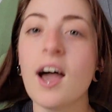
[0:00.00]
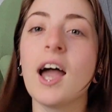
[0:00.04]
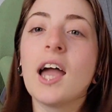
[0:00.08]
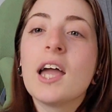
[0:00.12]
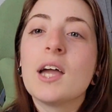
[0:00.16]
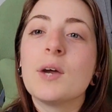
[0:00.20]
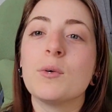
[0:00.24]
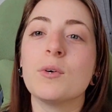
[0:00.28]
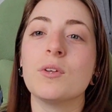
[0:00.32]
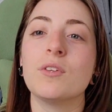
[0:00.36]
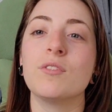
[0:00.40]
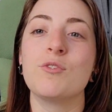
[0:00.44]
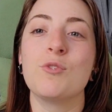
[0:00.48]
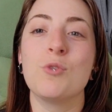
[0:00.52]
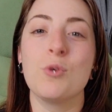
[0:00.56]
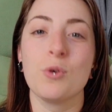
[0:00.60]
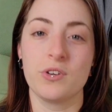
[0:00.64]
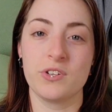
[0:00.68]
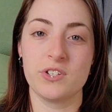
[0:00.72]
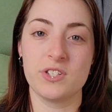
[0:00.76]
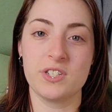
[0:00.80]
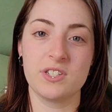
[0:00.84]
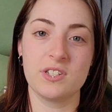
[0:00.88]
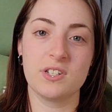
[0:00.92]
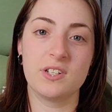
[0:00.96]
I will of
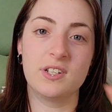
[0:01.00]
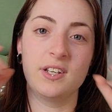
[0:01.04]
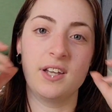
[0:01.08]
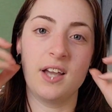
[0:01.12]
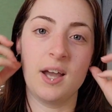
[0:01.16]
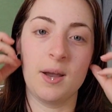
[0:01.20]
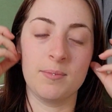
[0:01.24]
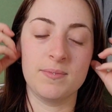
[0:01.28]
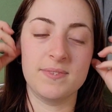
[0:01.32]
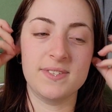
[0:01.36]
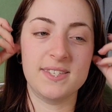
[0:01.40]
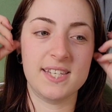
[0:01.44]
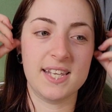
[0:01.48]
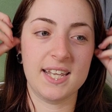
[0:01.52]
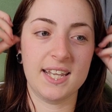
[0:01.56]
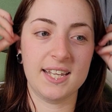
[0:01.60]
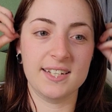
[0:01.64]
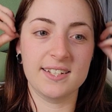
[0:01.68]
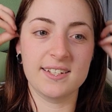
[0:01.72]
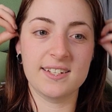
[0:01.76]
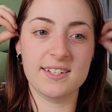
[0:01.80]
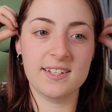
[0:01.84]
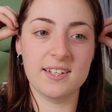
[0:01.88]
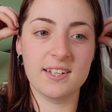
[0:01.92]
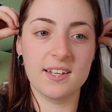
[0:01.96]
course
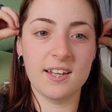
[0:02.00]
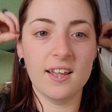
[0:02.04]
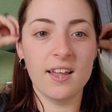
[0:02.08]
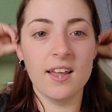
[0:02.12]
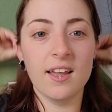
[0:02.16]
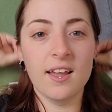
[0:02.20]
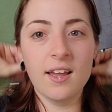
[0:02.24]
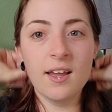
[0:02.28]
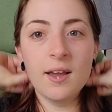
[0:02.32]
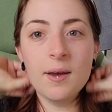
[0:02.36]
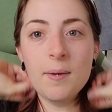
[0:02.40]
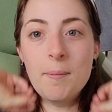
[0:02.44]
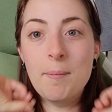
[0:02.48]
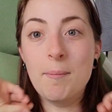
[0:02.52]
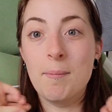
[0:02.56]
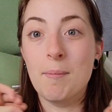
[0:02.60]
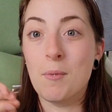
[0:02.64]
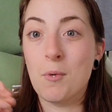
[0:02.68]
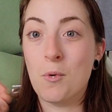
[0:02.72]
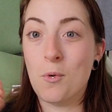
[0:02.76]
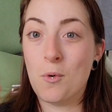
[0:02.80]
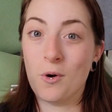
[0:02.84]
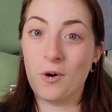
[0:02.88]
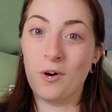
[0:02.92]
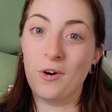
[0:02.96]
update
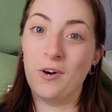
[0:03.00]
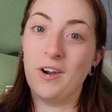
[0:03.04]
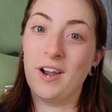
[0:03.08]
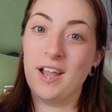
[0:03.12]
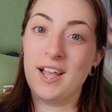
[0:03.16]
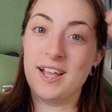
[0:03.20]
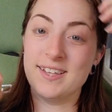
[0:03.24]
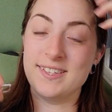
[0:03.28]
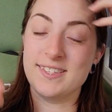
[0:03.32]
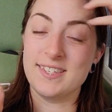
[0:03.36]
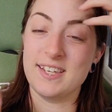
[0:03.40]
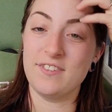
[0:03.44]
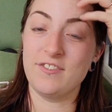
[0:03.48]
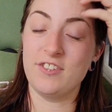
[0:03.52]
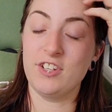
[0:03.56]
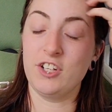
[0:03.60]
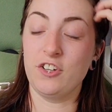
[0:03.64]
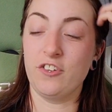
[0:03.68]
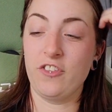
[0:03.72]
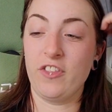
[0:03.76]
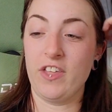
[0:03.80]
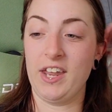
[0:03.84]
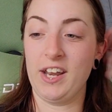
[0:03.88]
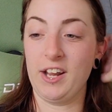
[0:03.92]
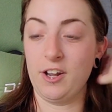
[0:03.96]
more as I figure
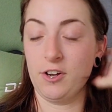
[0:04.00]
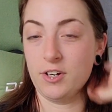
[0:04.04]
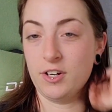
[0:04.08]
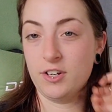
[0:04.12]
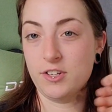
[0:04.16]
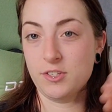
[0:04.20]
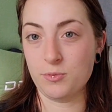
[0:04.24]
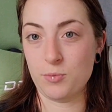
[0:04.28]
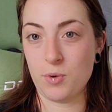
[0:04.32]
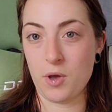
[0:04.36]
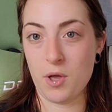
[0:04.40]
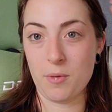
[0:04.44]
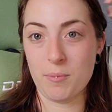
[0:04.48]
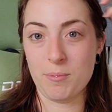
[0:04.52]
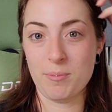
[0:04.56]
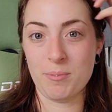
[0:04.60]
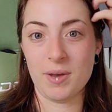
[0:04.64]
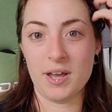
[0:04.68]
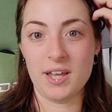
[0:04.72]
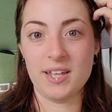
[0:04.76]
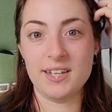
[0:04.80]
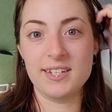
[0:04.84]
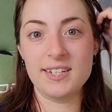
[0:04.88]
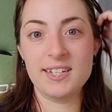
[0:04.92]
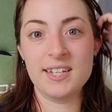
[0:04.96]
that out as well.
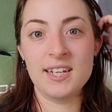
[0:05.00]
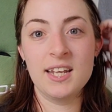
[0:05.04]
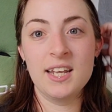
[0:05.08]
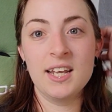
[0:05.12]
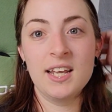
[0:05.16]
But